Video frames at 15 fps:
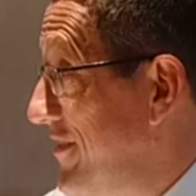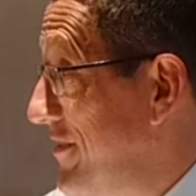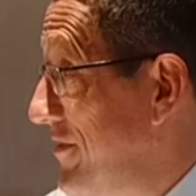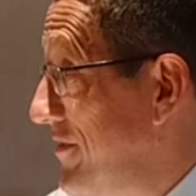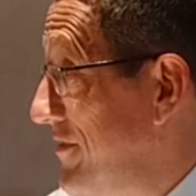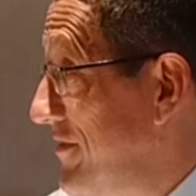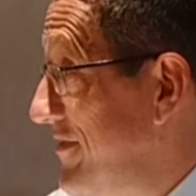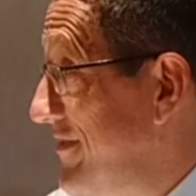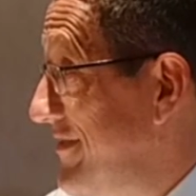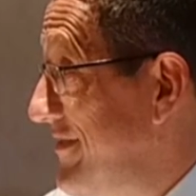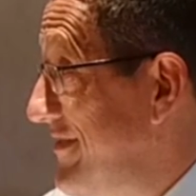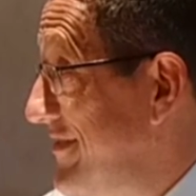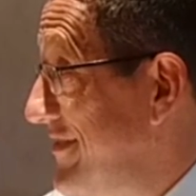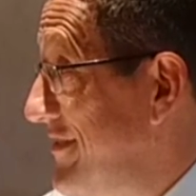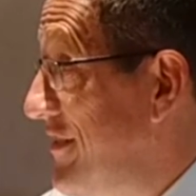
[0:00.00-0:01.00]
Shaving cream.
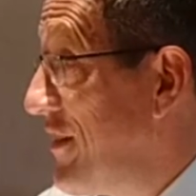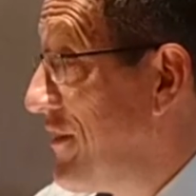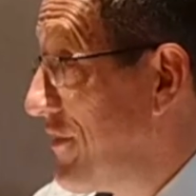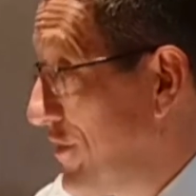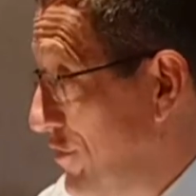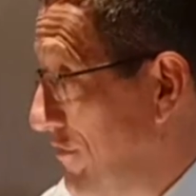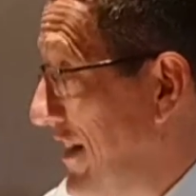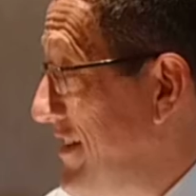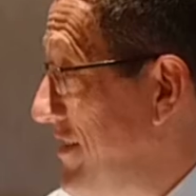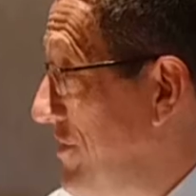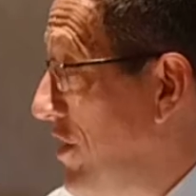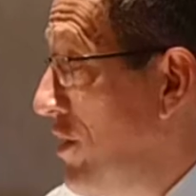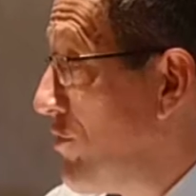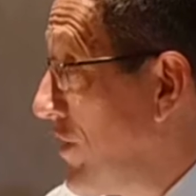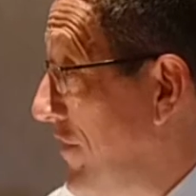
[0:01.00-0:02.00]
The
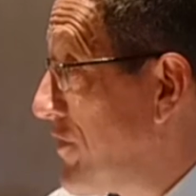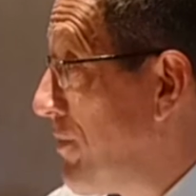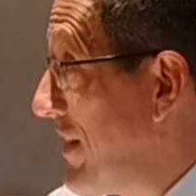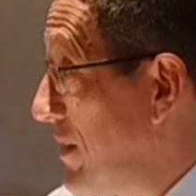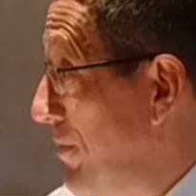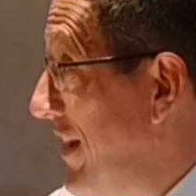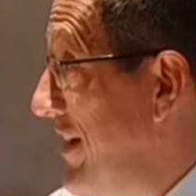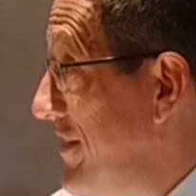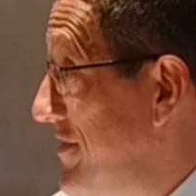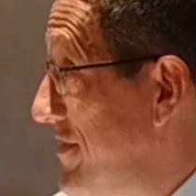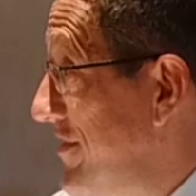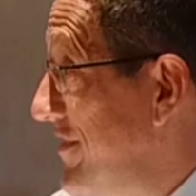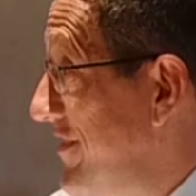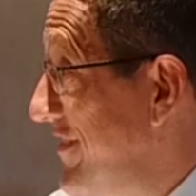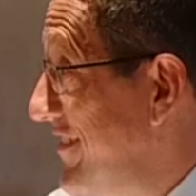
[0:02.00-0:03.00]
no, you have to buy the blades.
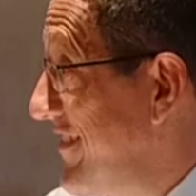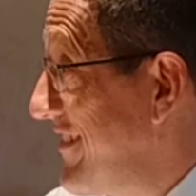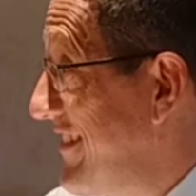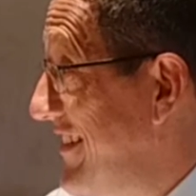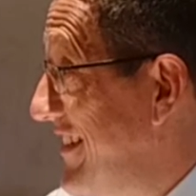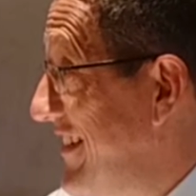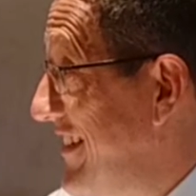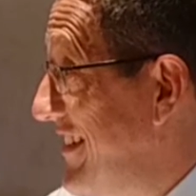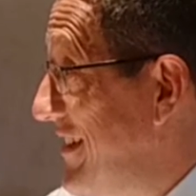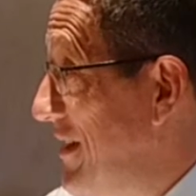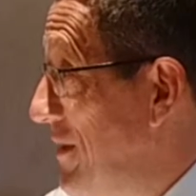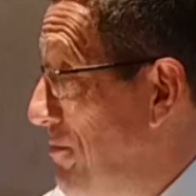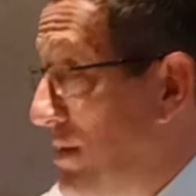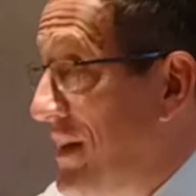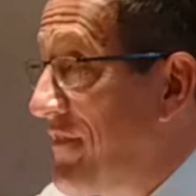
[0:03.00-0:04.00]

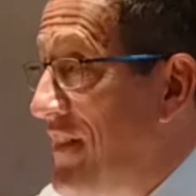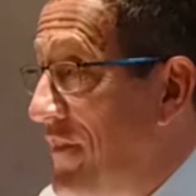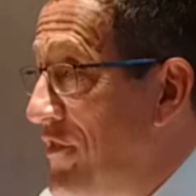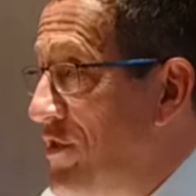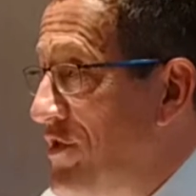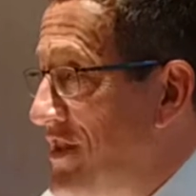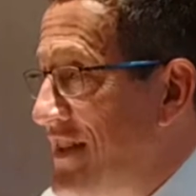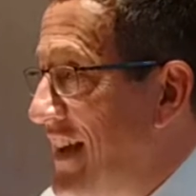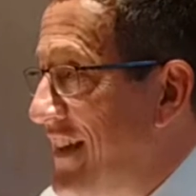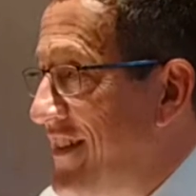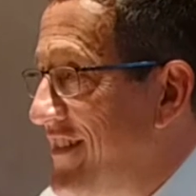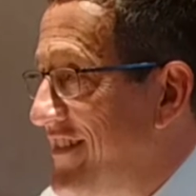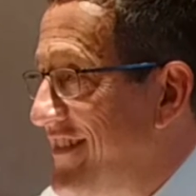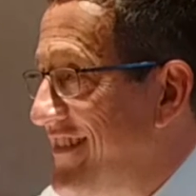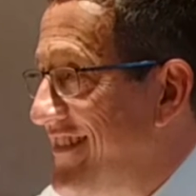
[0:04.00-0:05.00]
But I've given you the stick.
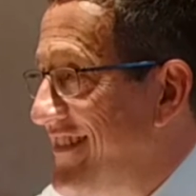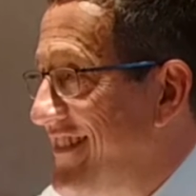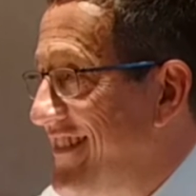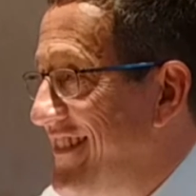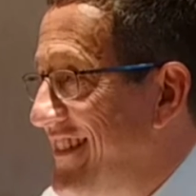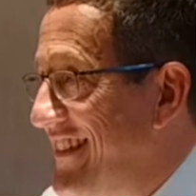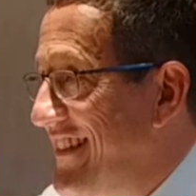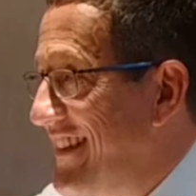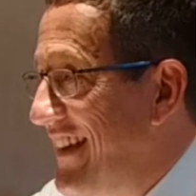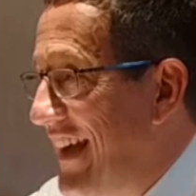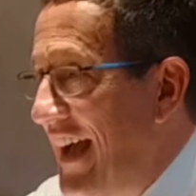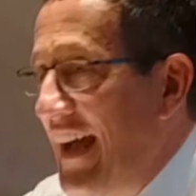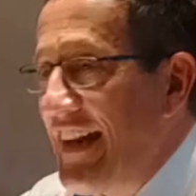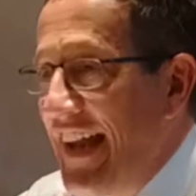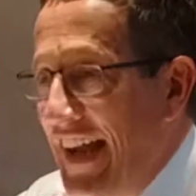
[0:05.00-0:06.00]

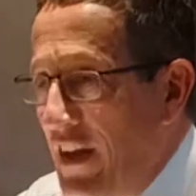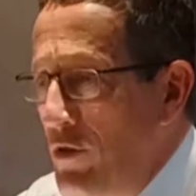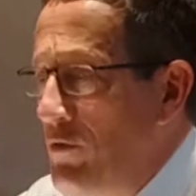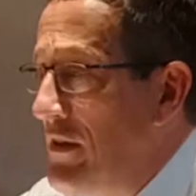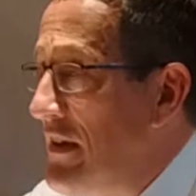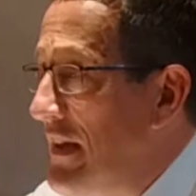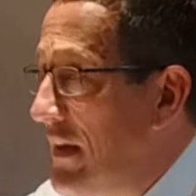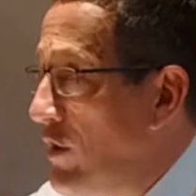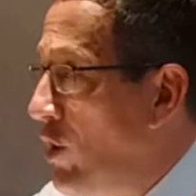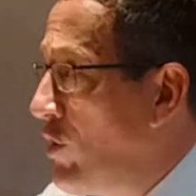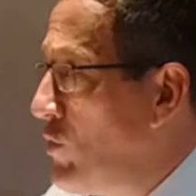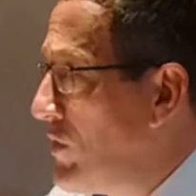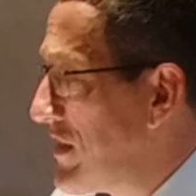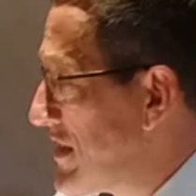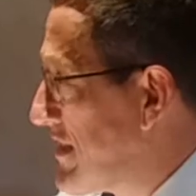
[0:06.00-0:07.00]
And how
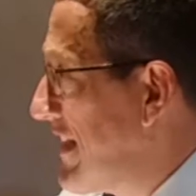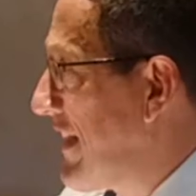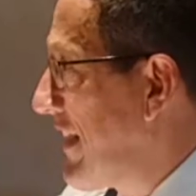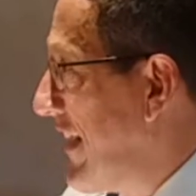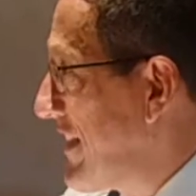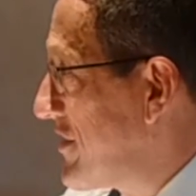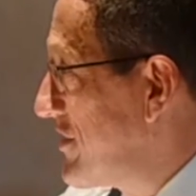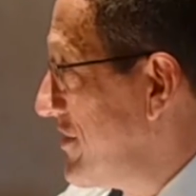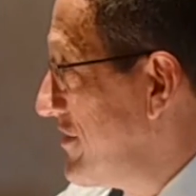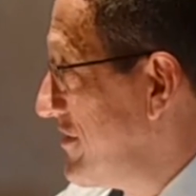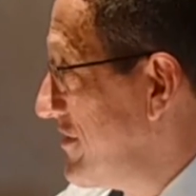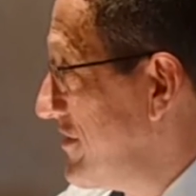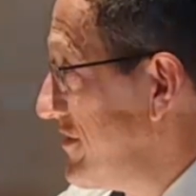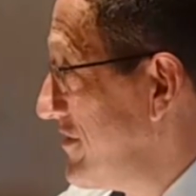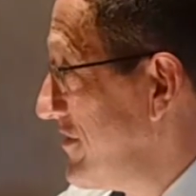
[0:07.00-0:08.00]
long will the stick last?
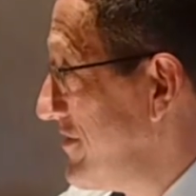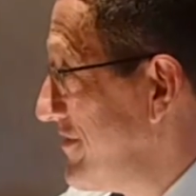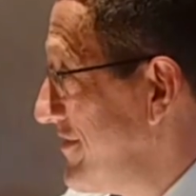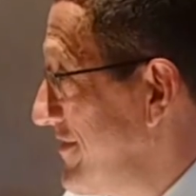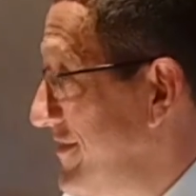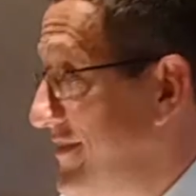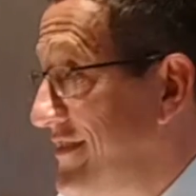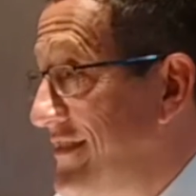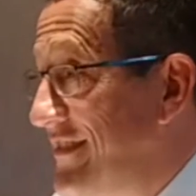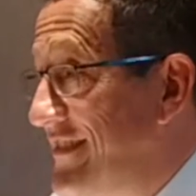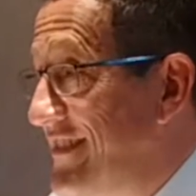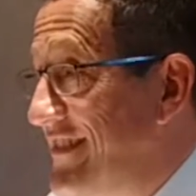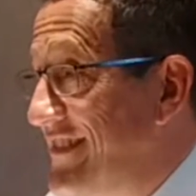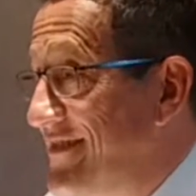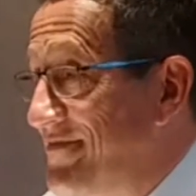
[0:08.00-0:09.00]

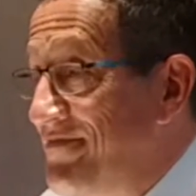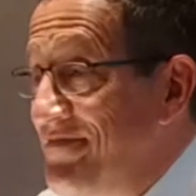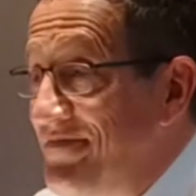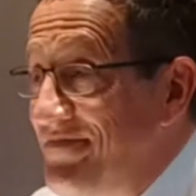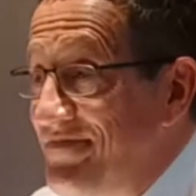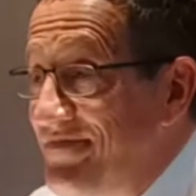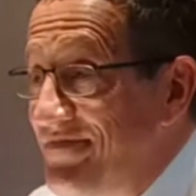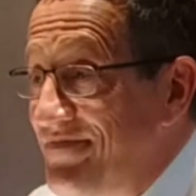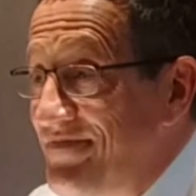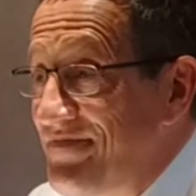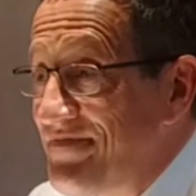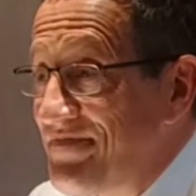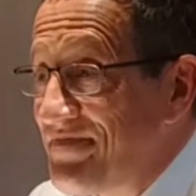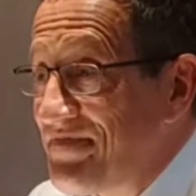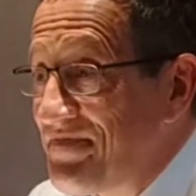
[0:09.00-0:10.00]
Hmm? Without a
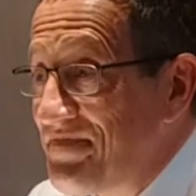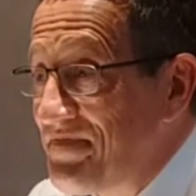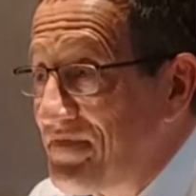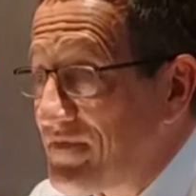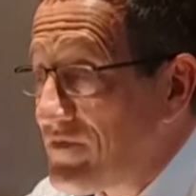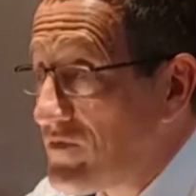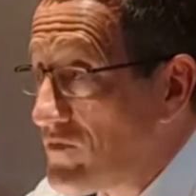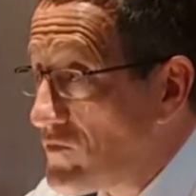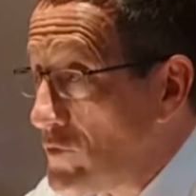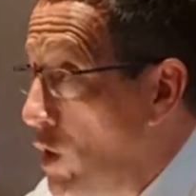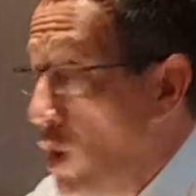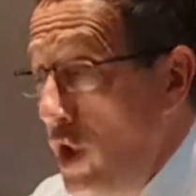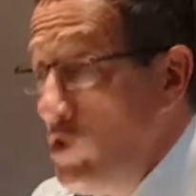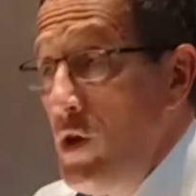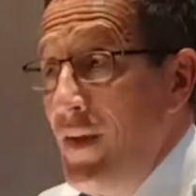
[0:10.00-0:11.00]
blade.
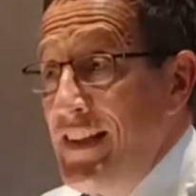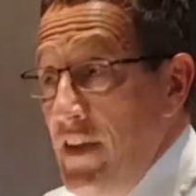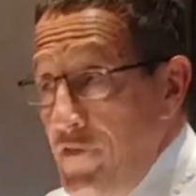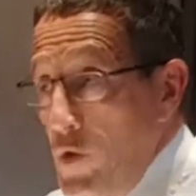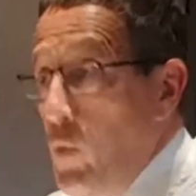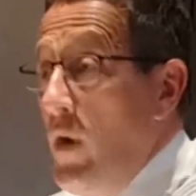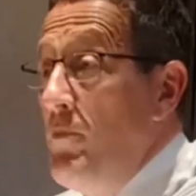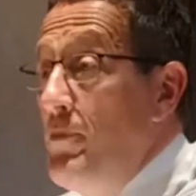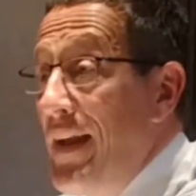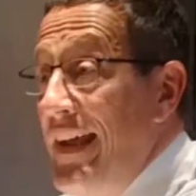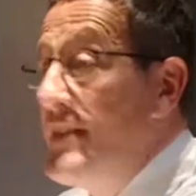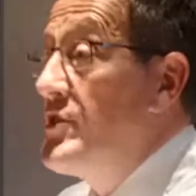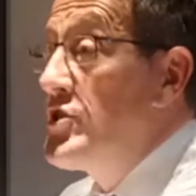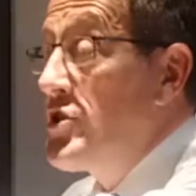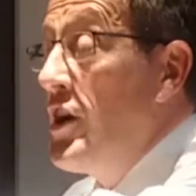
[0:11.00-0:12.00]
Well, no, I'll give you one
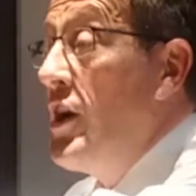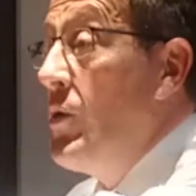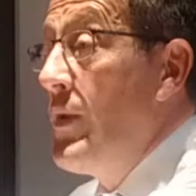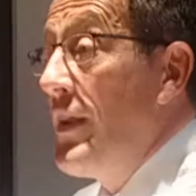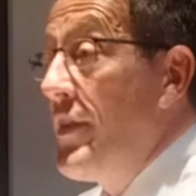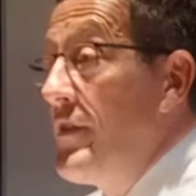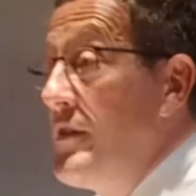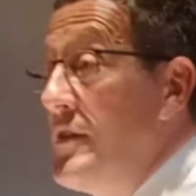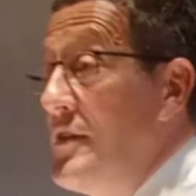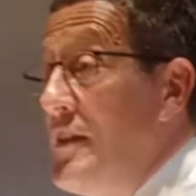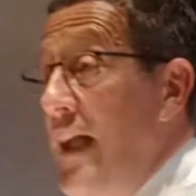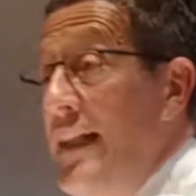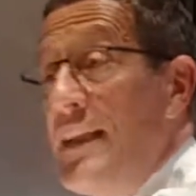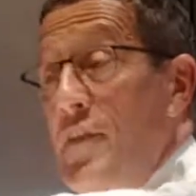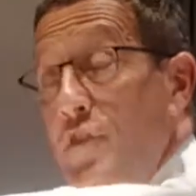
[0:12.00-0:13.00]
blade to start with.
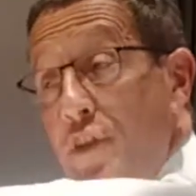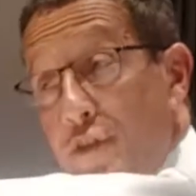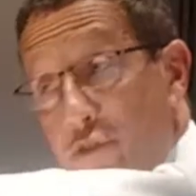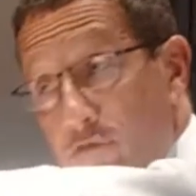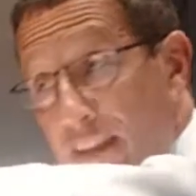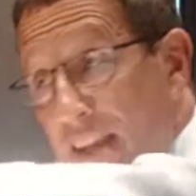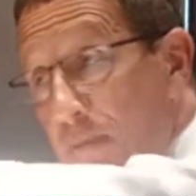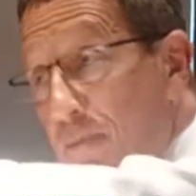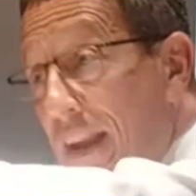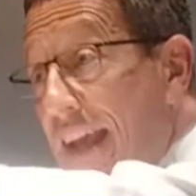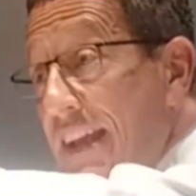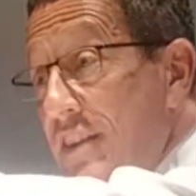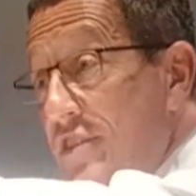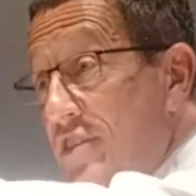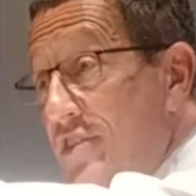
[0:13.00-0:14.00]
I'll give you three
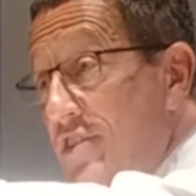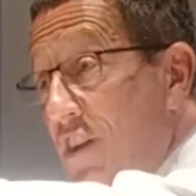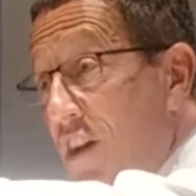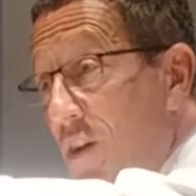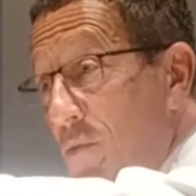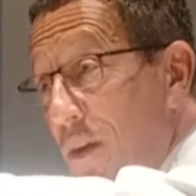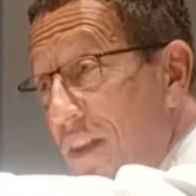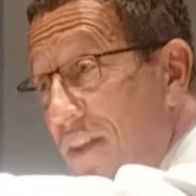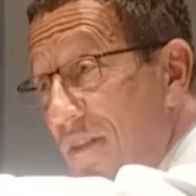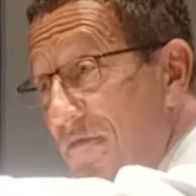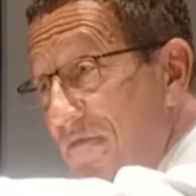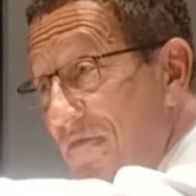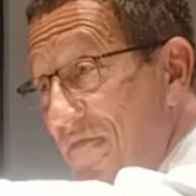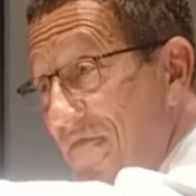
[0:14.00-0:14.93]
blades to start with.